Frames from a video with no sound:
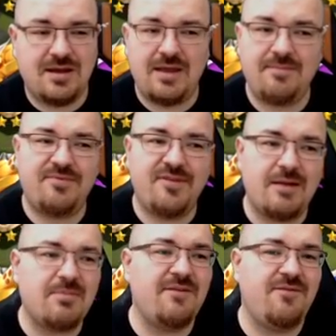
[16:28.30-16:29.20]
I've done
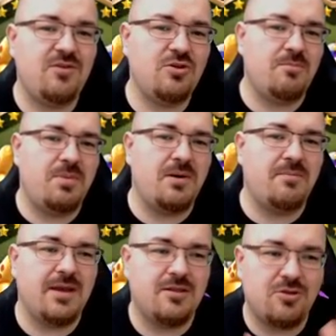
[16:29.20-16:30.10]
my video about
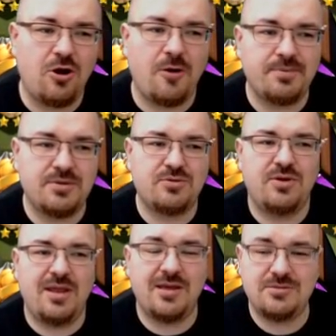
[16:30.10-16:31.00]
my top
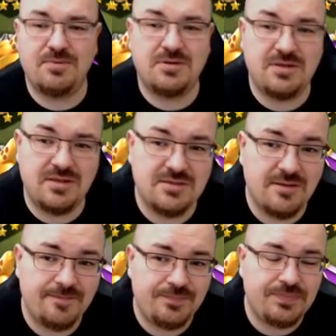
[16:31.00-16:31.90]
3 expertise
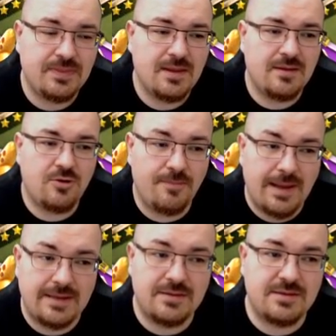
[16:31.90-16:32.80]

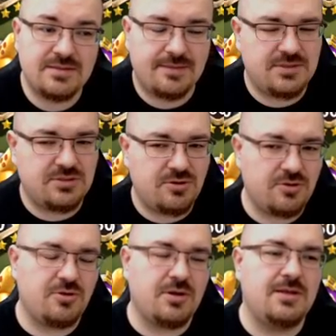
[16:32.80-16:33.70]
commanders. I'm just gonna
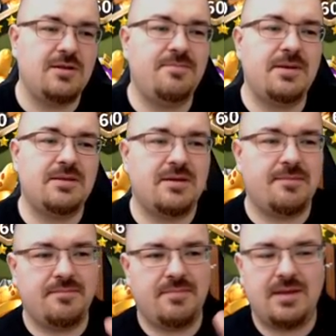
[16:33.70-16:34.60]
talk a little bit.
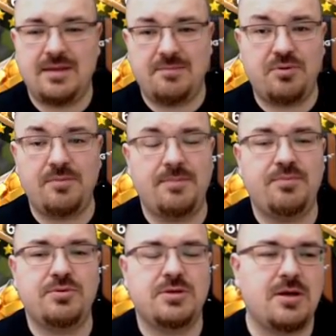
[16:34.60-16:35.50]
I can probably
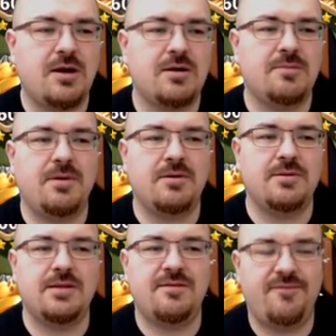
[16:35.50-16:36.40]
put a card about
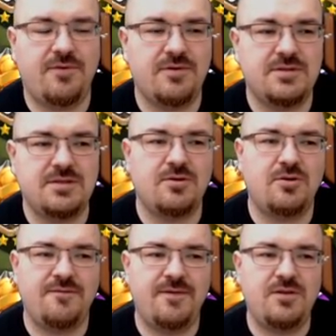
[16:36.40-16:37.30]
that if you want to see the
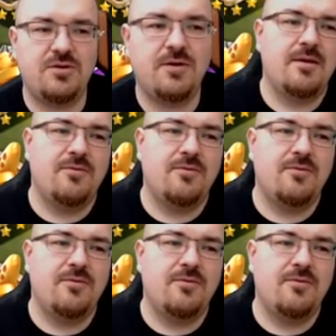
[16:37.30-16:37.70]
whole video.